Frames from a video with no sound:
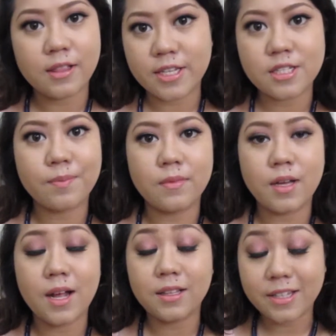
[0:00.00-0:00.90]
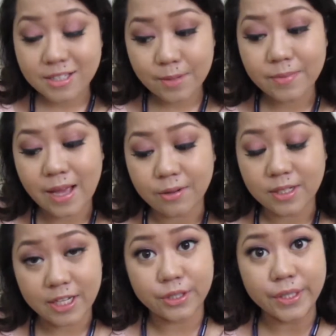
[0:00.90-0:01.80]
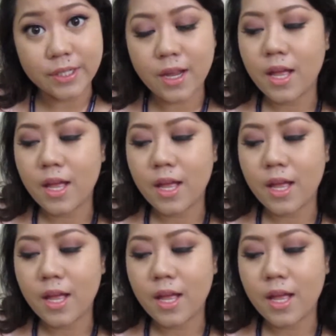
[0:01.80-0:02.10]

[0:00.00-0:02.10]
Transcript: I'll list them down later.